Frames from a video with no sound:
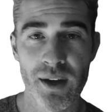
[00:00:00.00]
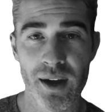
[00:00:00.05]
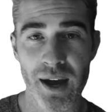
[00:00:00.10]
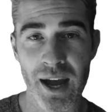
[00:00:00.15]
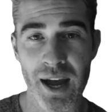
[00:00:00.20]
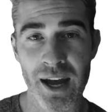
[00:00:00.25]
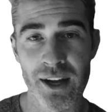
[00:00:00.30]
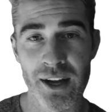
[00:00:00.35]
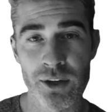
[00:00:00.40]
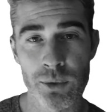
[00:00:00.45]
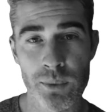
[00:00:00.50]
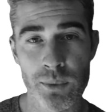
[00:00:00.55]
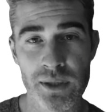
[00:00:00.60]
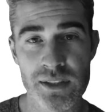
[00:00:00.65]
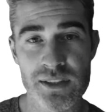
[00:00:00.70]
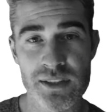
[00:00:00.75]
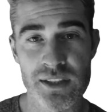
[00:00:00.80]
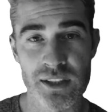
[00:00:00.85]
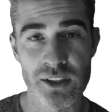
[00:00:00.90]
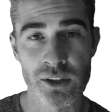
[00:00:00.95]
how do we
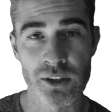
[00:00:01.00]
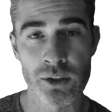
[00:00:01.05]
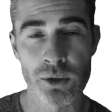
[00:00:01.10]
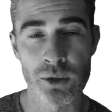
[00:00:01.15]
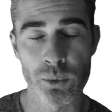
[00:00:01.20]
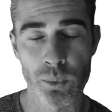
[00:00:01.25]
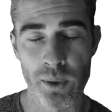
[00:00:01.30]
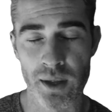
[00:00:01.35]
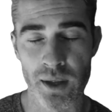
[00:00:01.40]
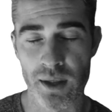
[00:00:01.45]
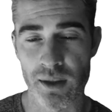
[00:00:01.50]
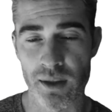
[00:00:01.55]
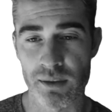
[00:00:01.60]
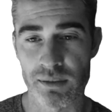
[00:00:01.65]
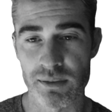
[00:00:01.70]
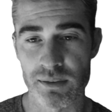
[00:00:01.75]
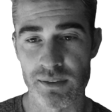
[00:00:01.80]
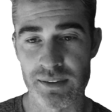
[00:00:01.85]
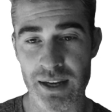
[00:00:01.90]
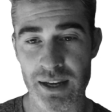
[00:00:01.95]
deal
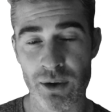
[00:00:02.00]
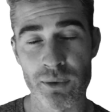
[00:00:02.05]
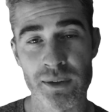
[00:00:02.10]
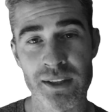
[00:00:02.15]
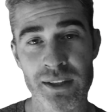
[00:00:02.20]
with now